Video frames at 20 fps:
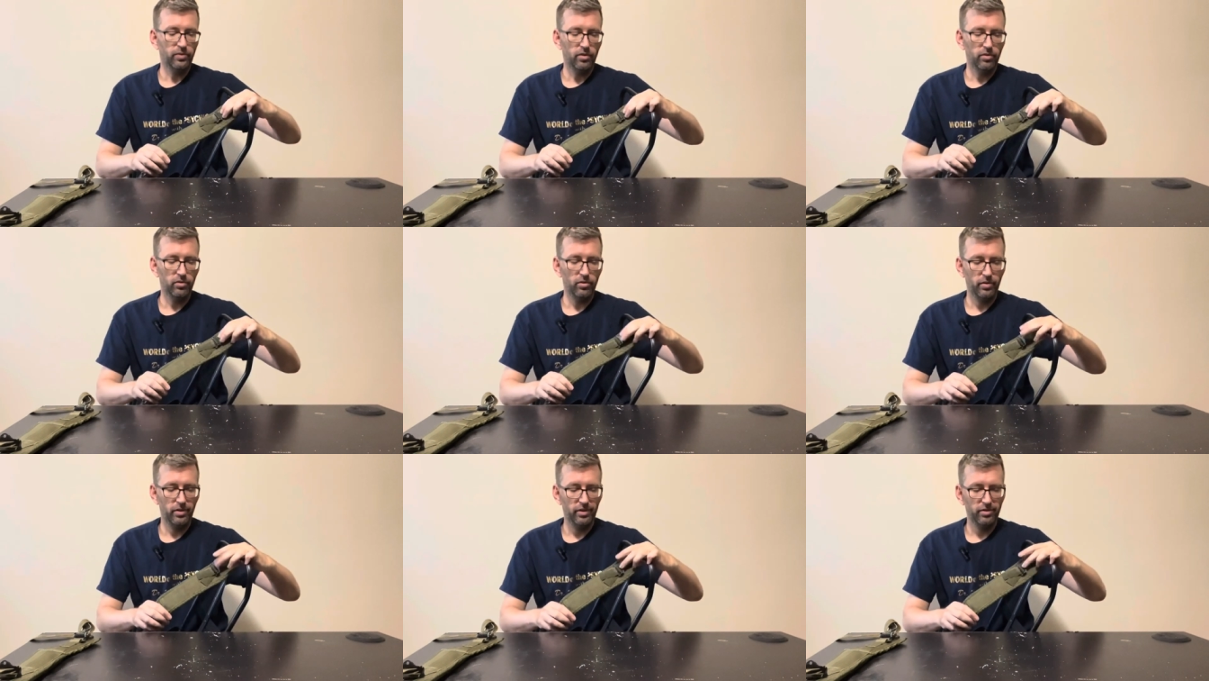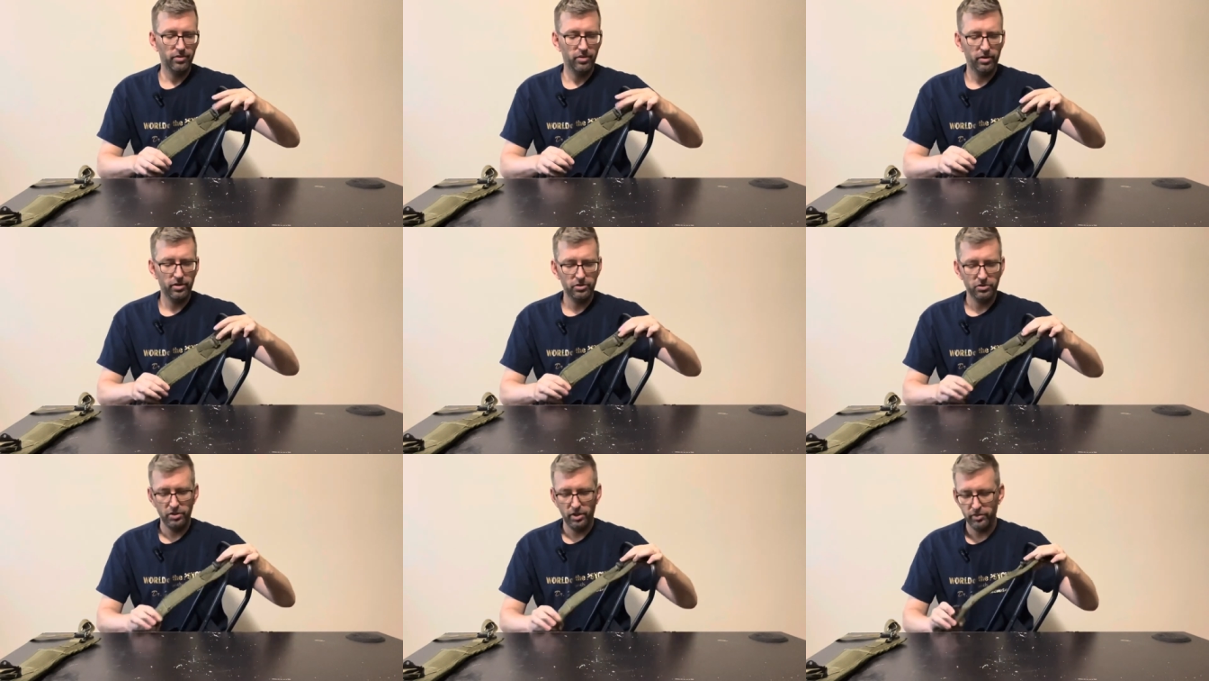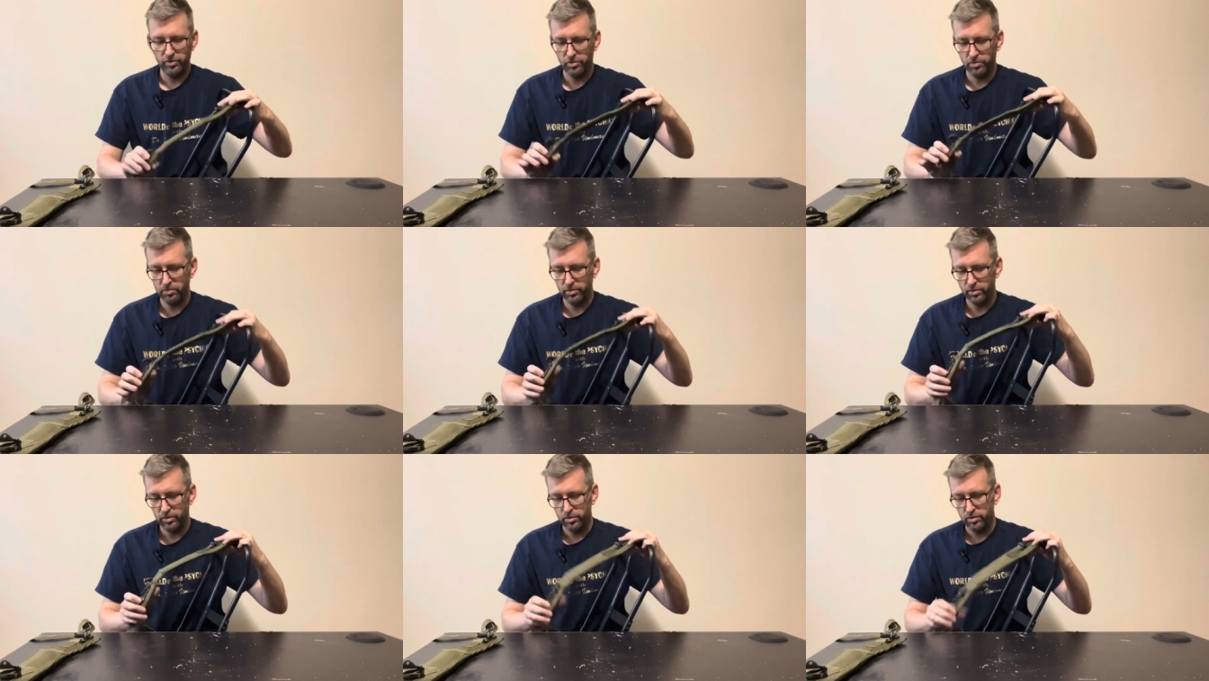So these are
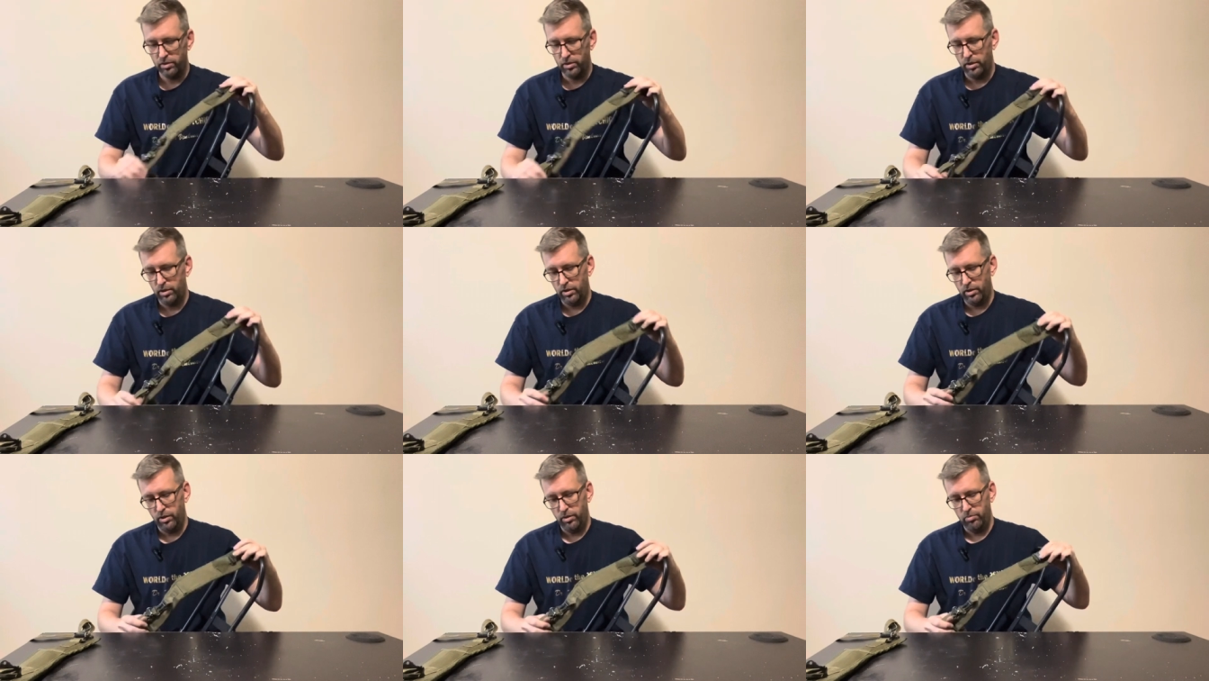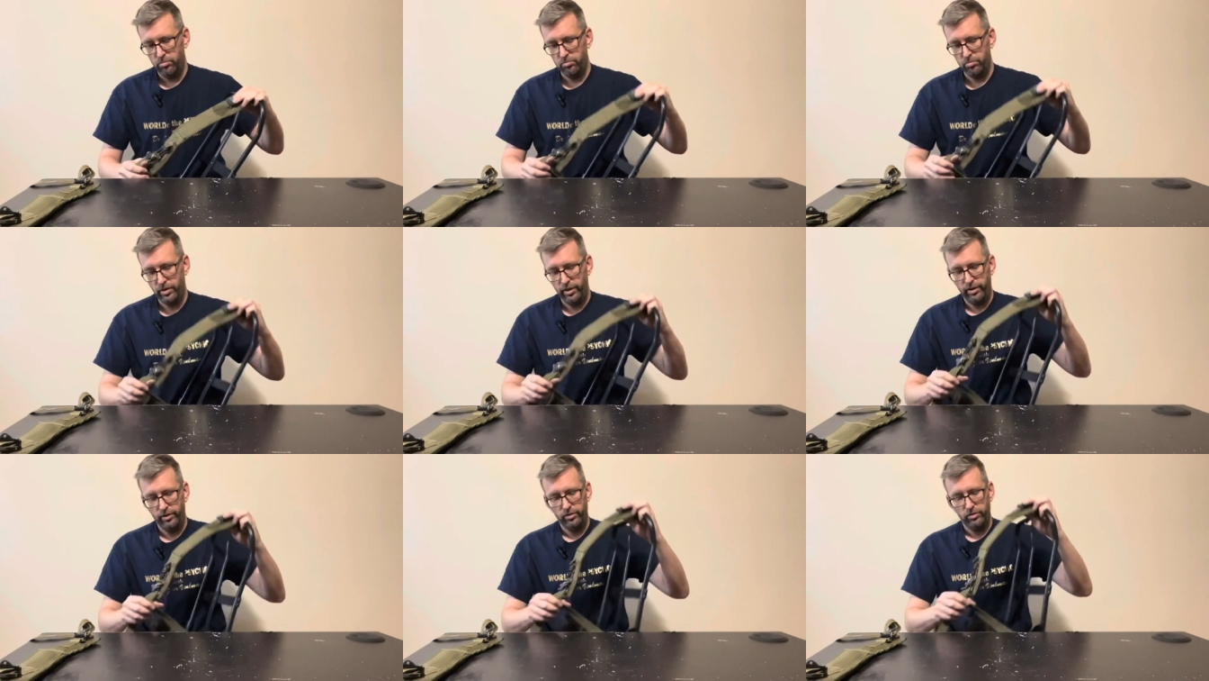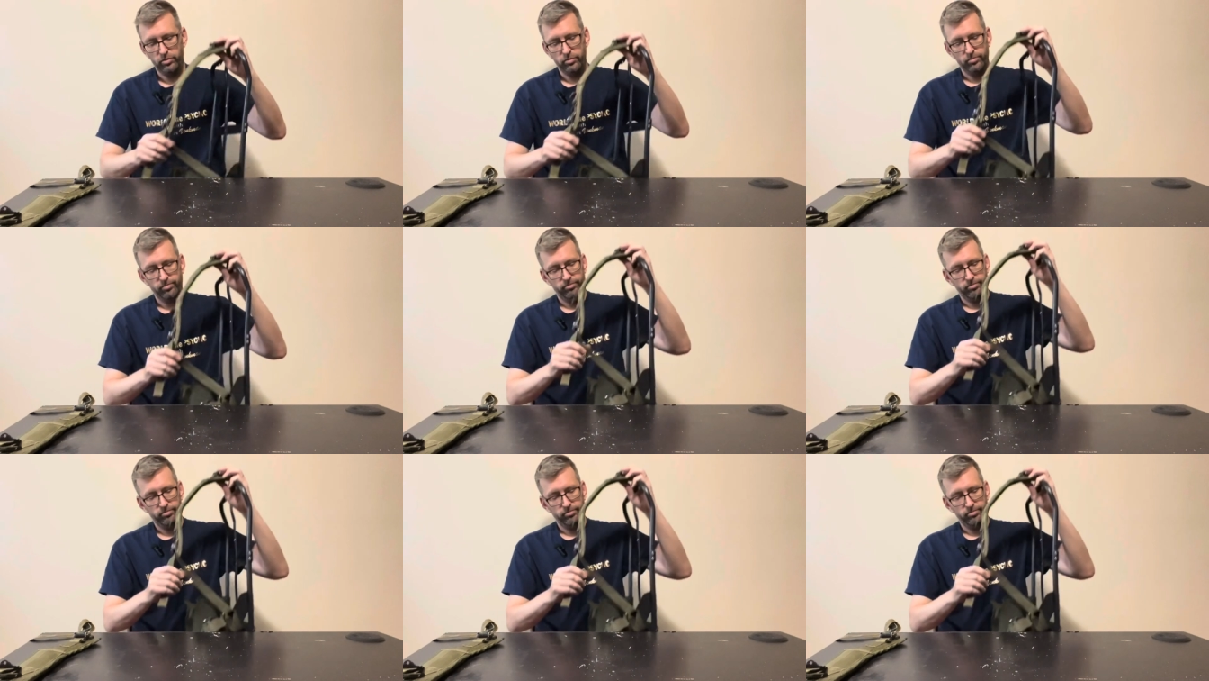adjustable, but